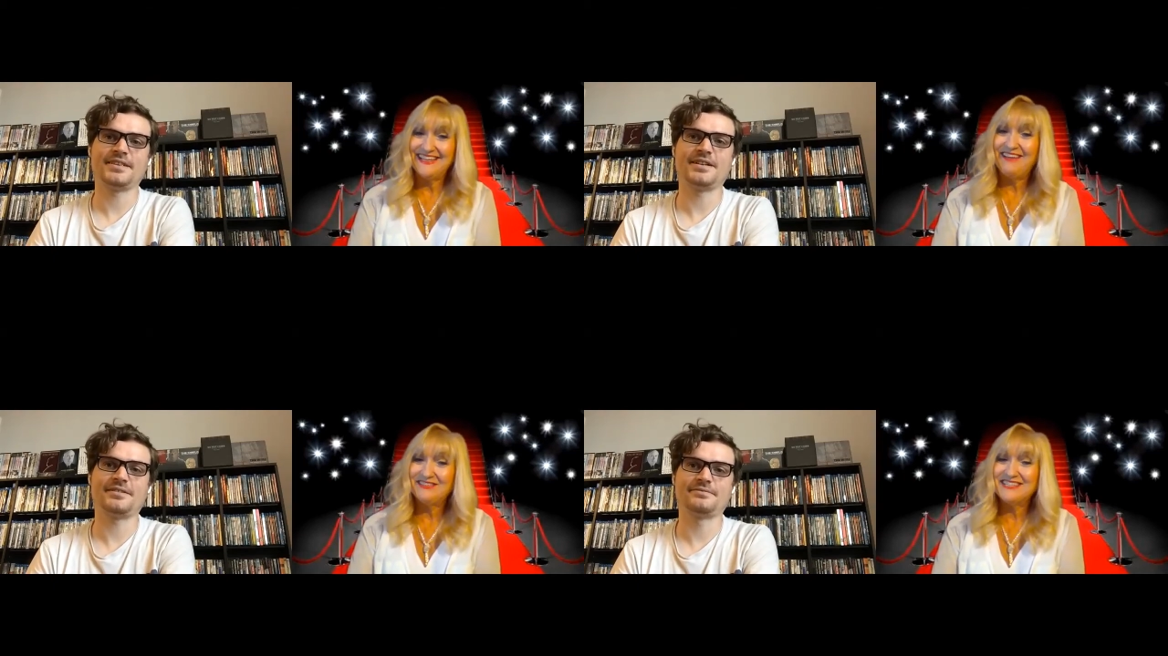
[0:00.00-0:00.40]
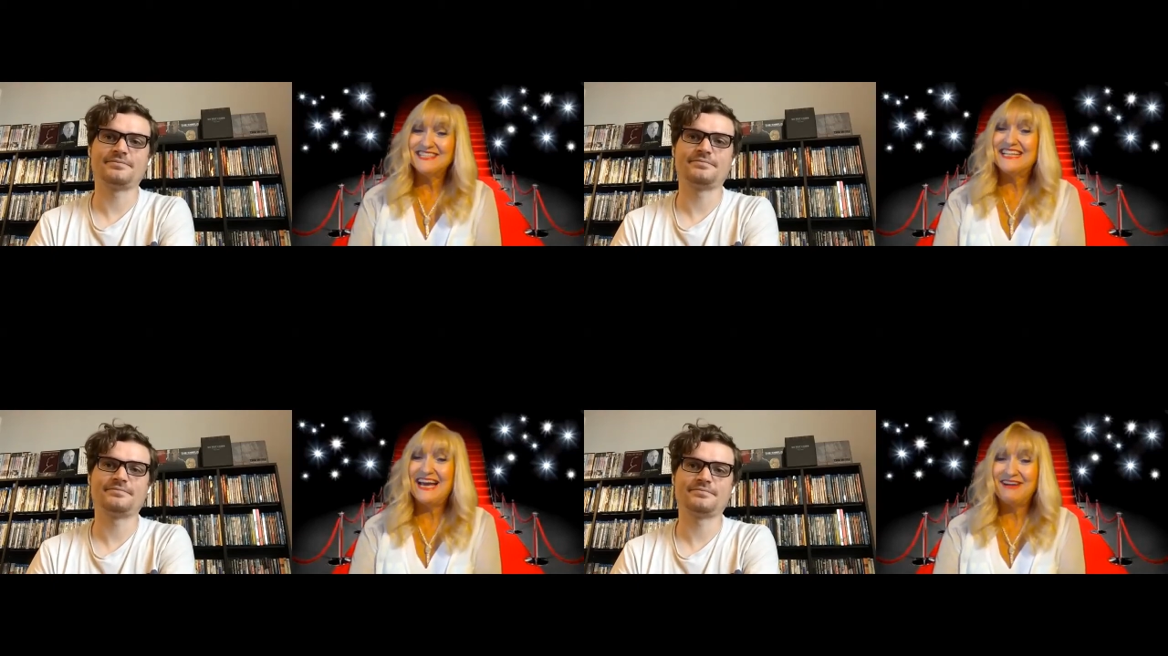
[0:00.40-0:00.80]
Speaker 1: that. Yeah. You have to
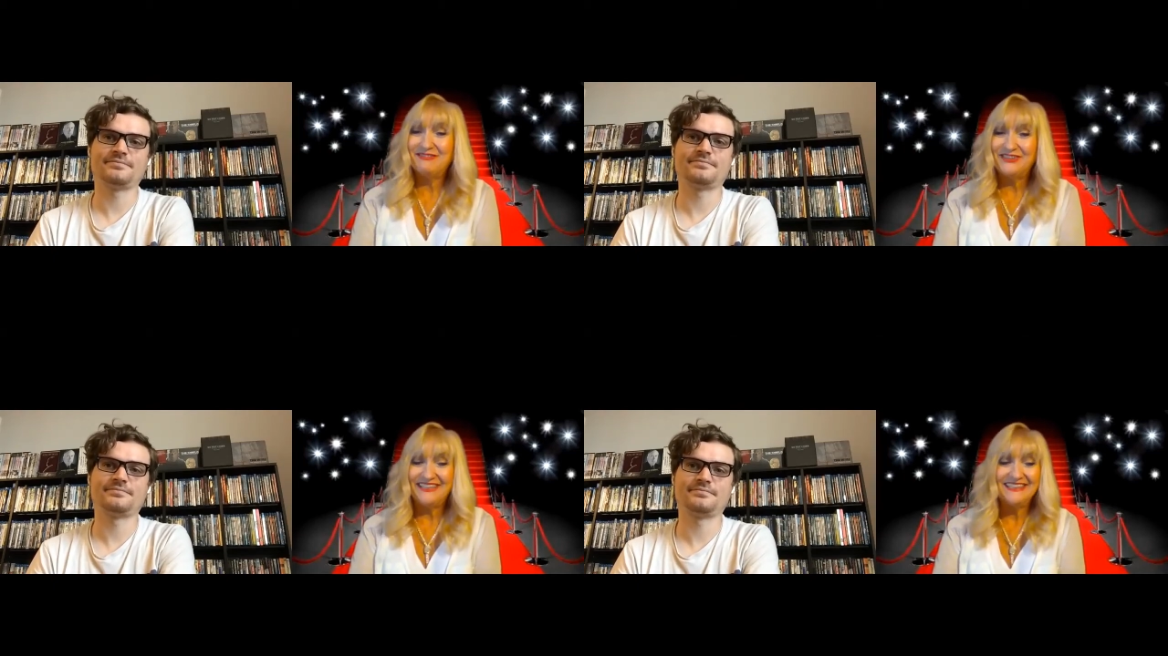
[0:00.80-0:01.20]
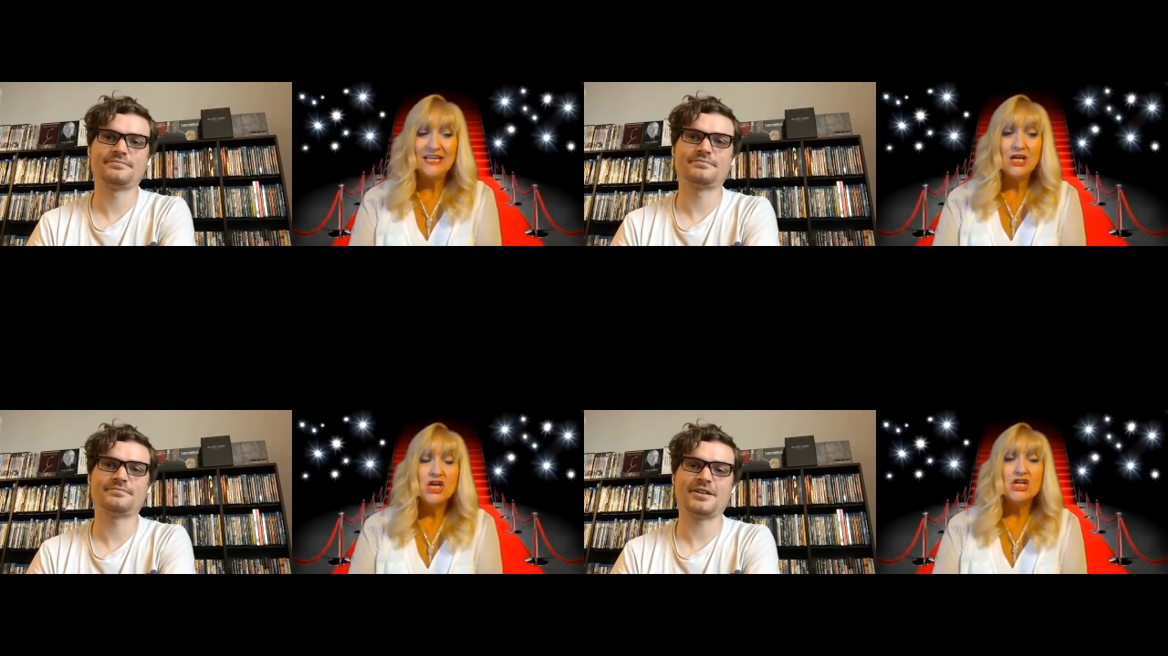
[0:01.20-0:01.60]
see that one.
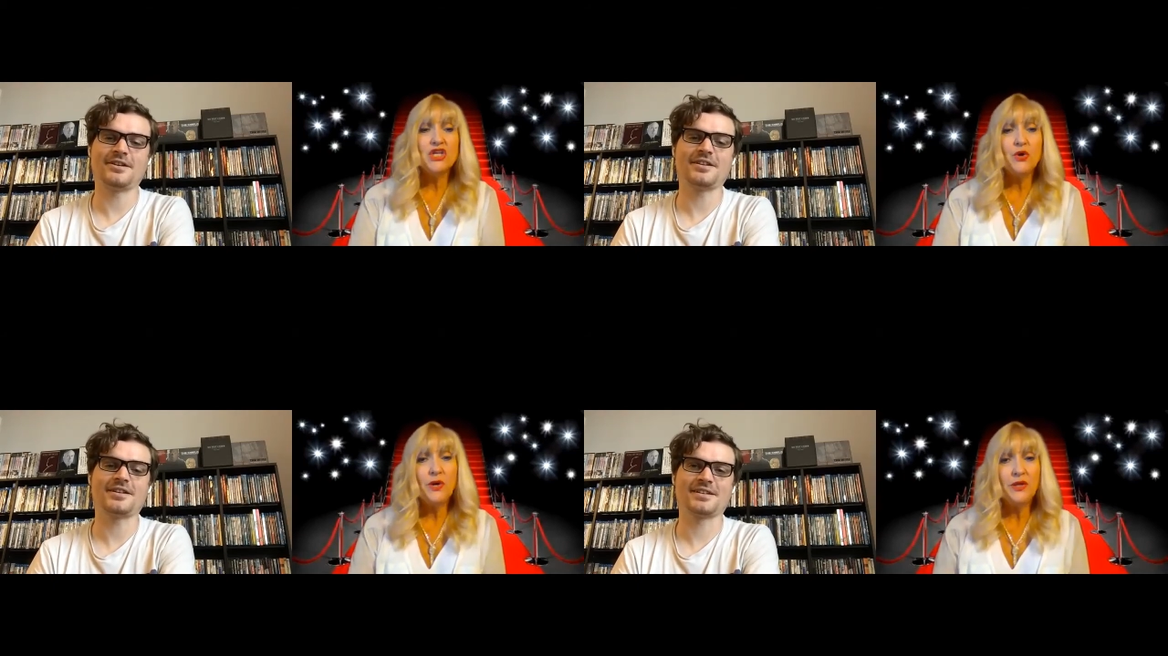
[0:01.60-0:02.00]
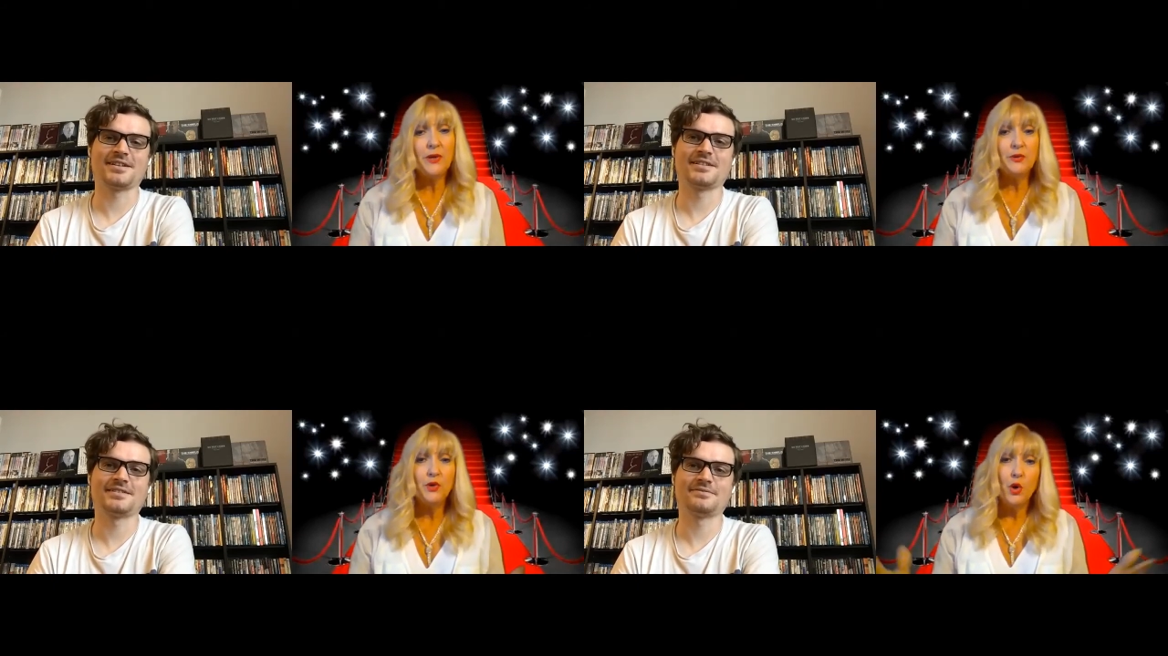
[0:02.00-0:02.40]
Okay. So
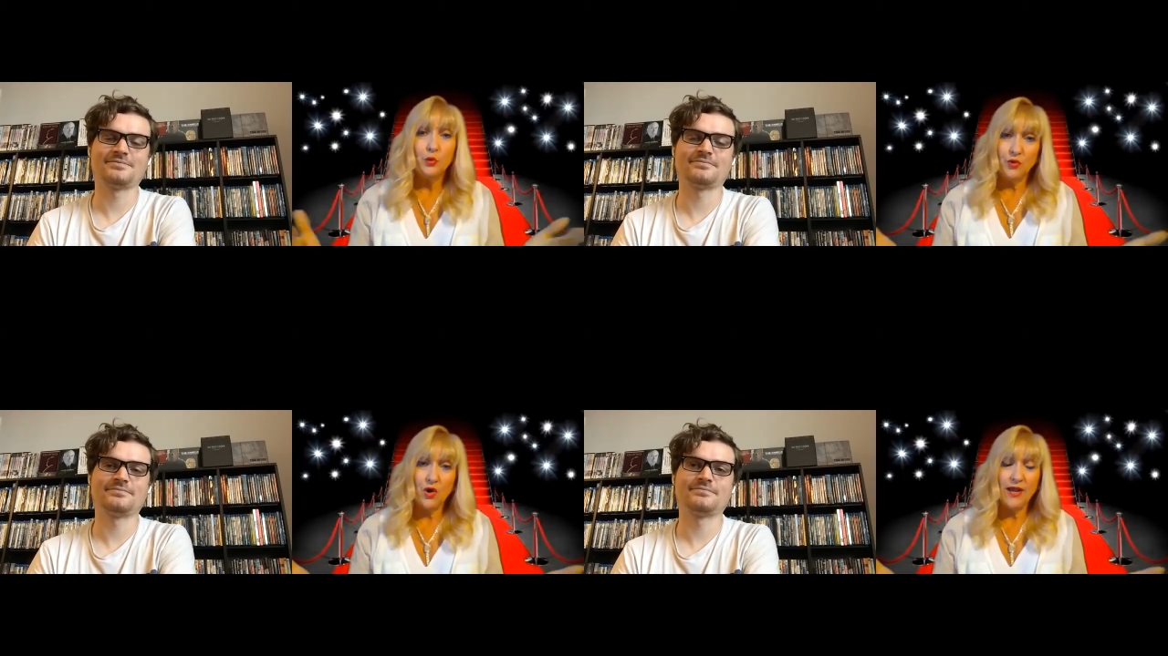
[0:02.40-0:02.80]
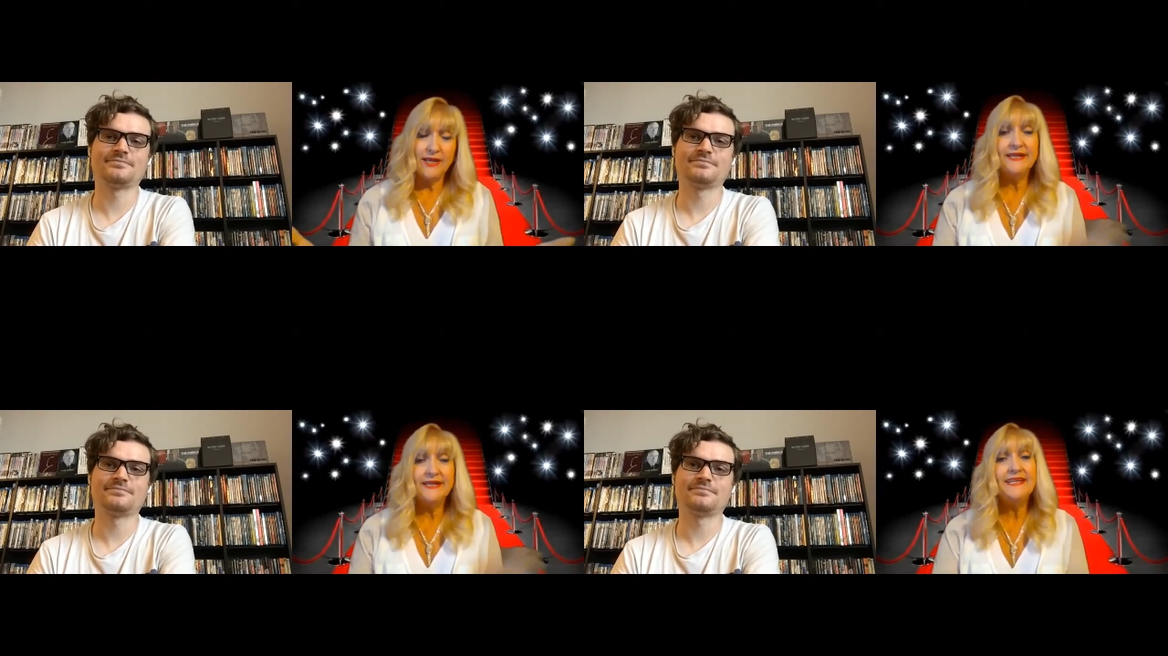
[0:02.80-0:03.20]
anyway,
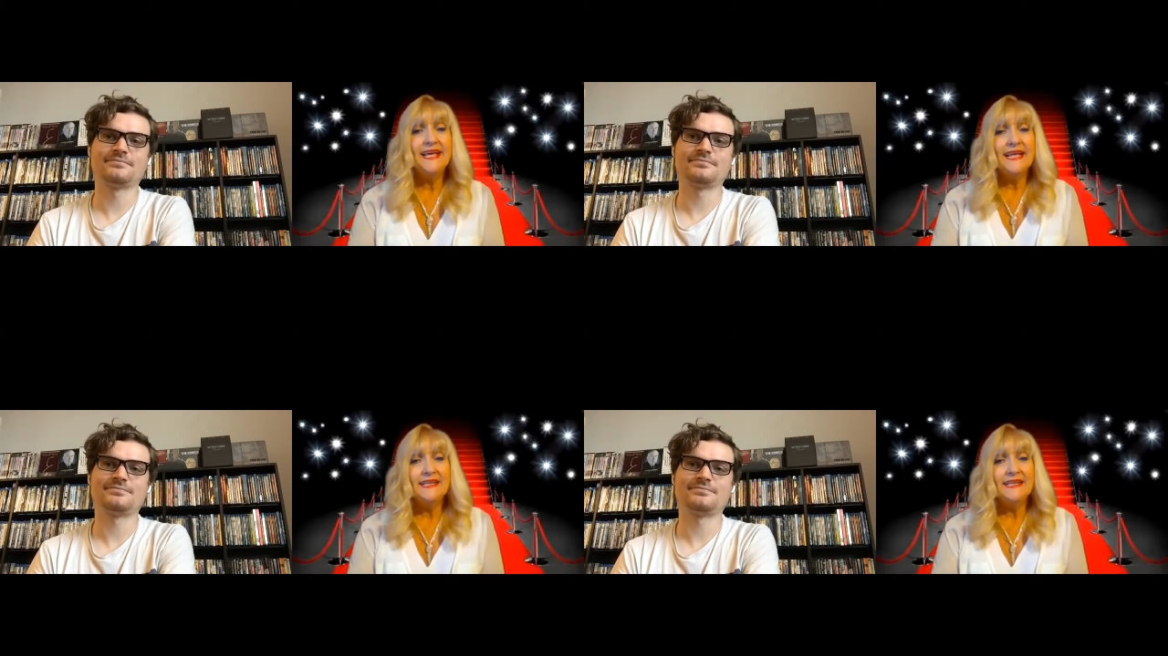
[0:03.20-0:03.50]
Ryan,